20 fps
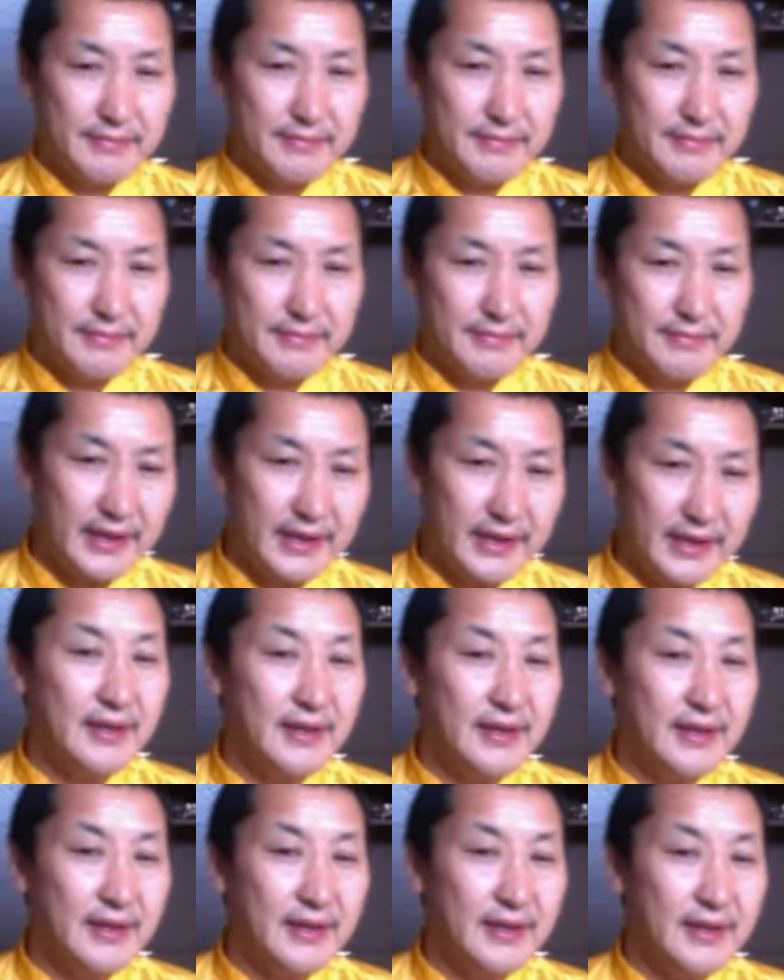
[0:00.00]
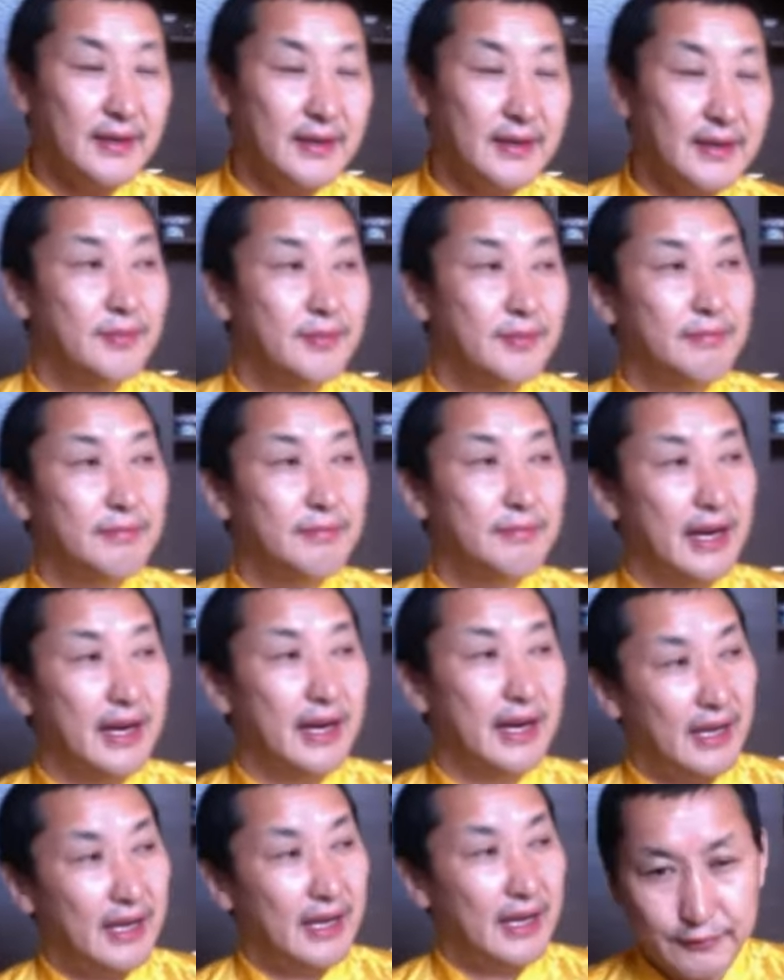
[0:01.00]
It's making me
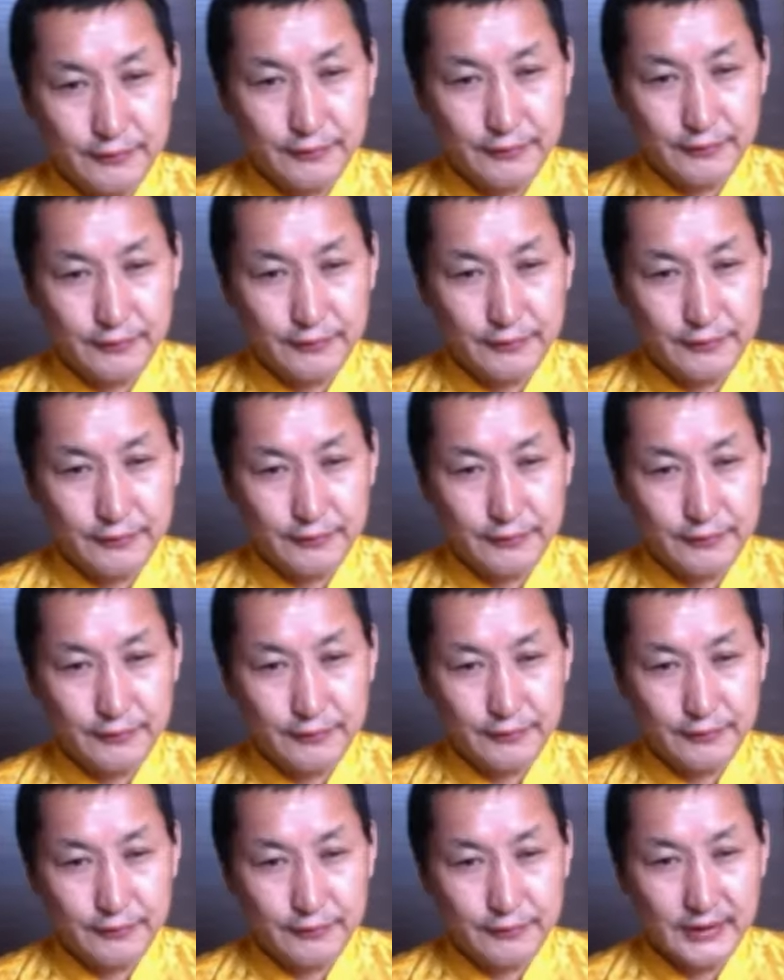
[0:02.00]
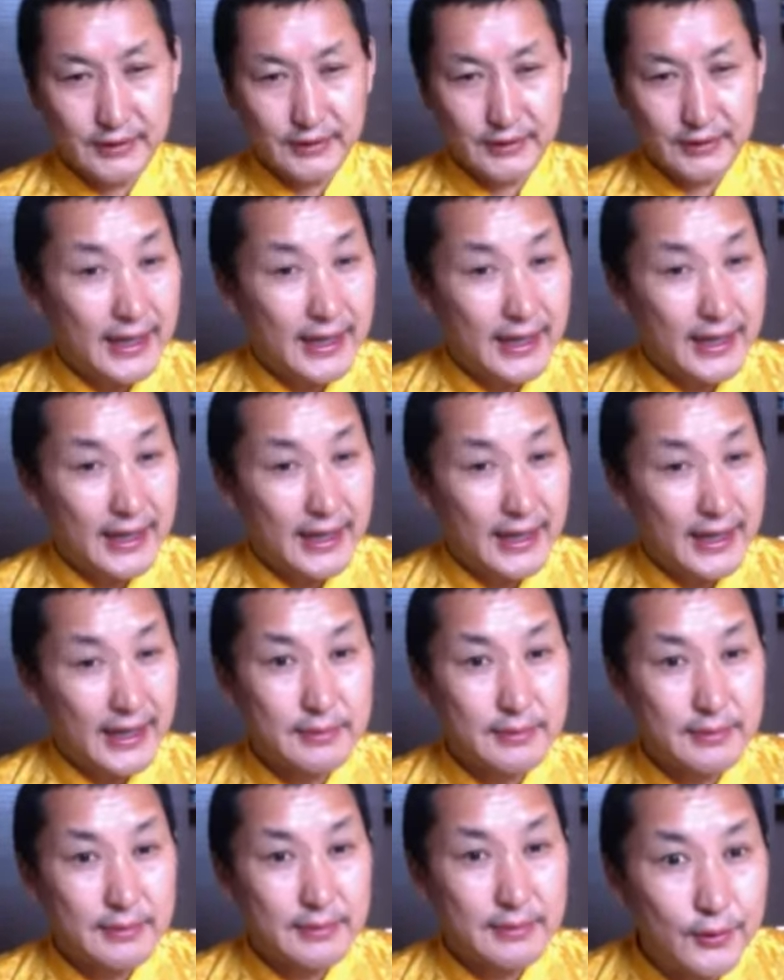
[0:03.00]
my life wonderful if
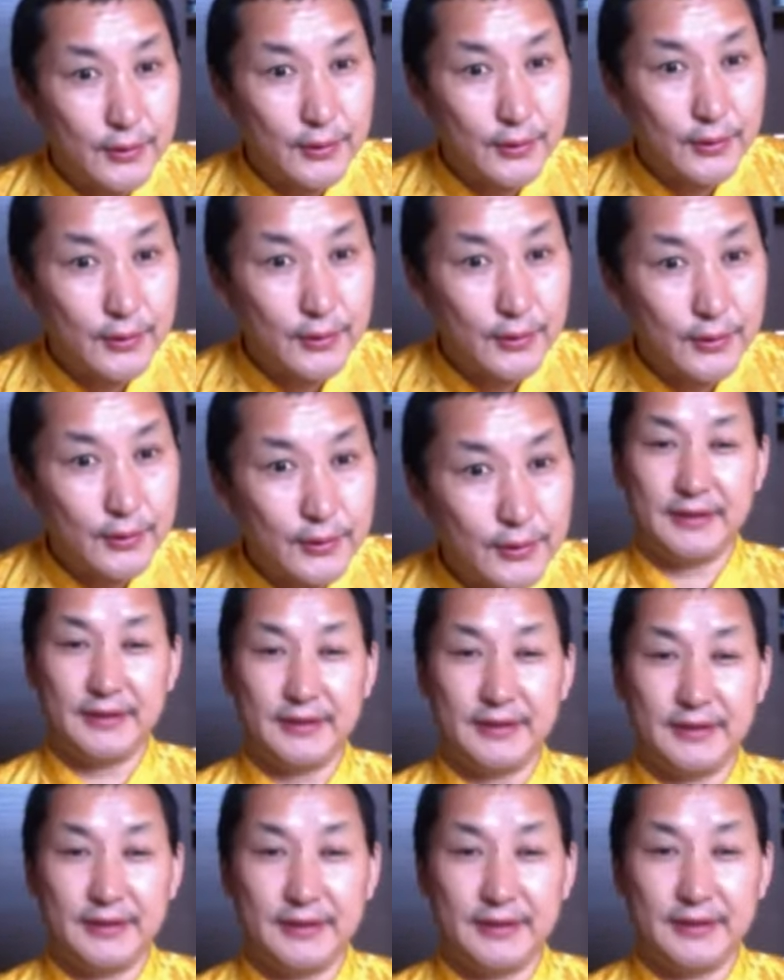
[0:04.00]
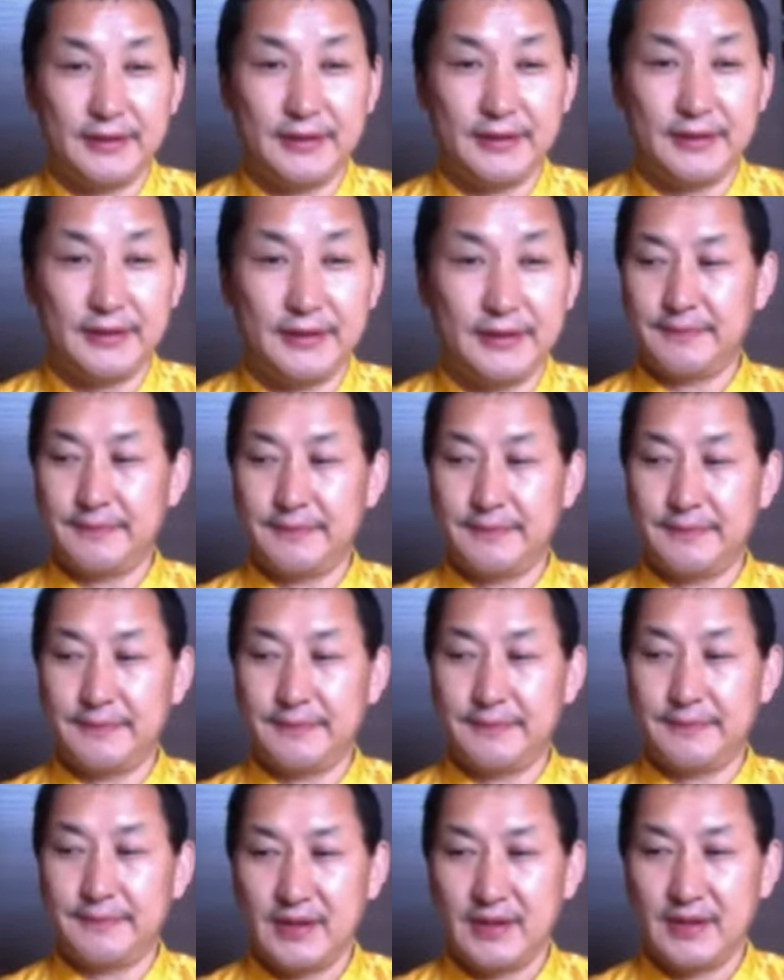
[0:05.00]
I'm followed
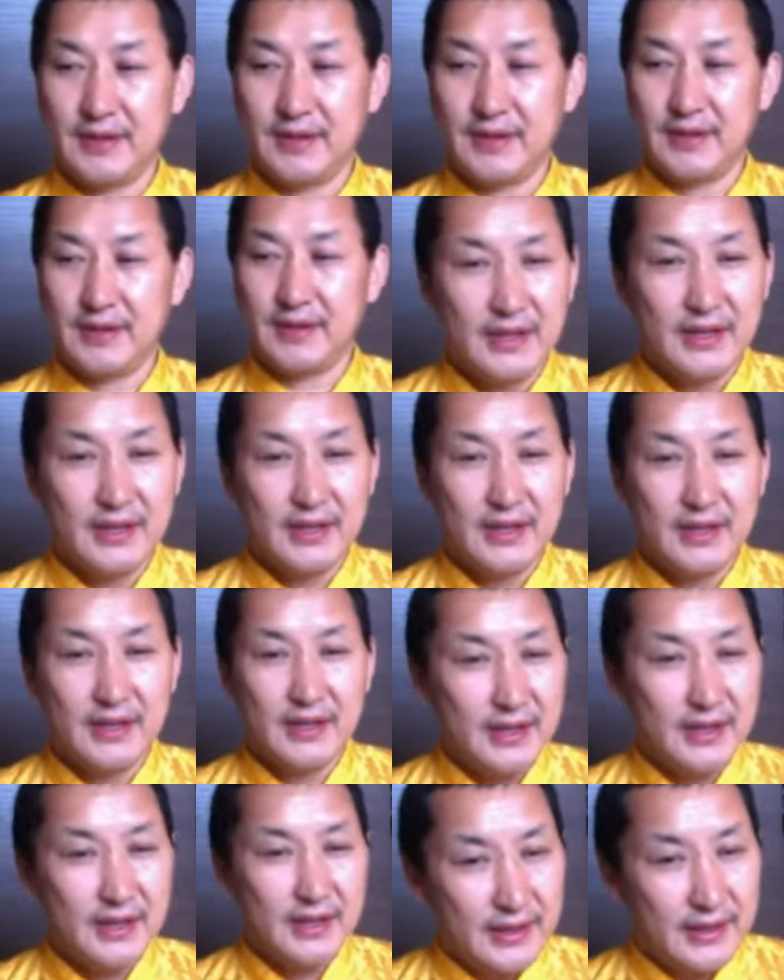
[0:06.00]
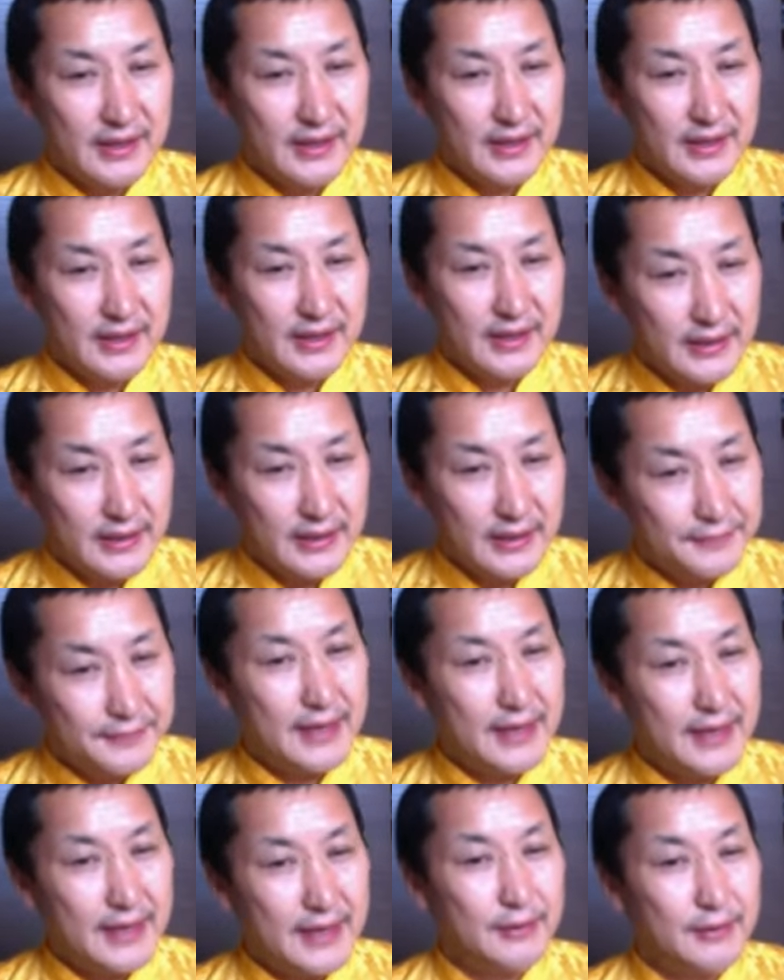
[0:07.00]
perfectly. If
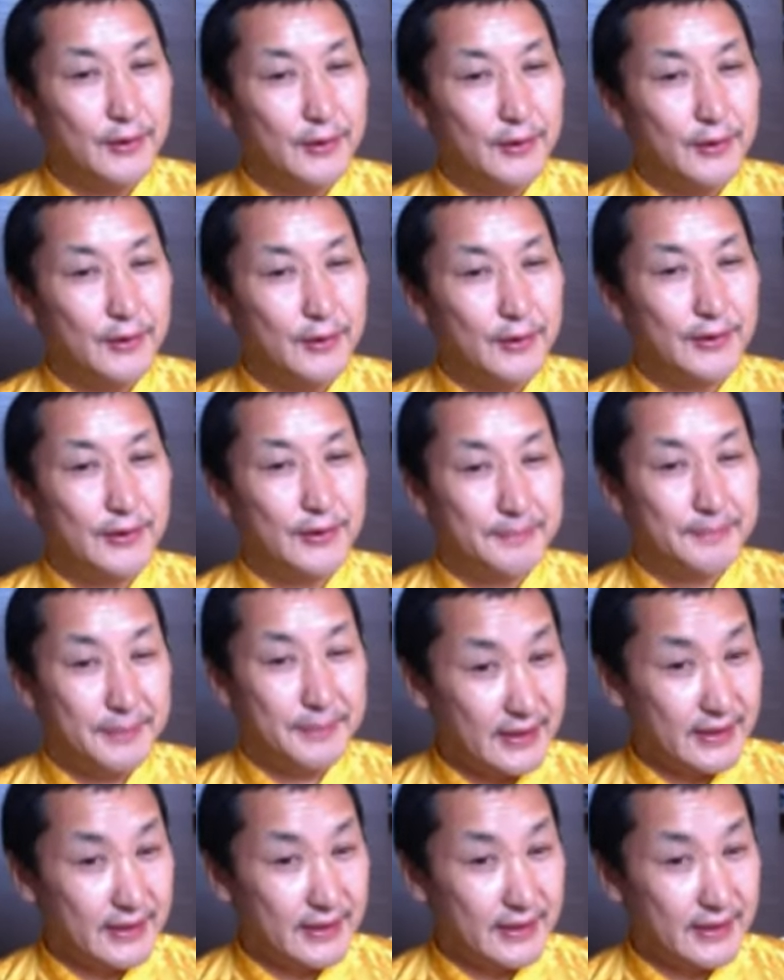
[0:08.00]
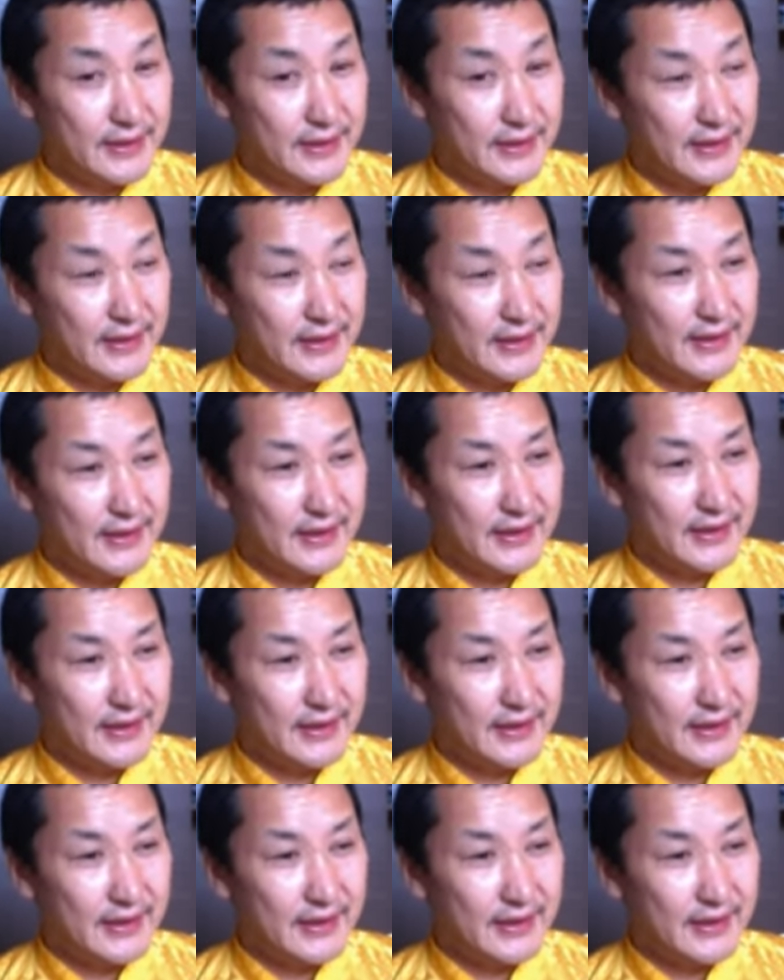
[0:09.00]
I'm followed perfectly,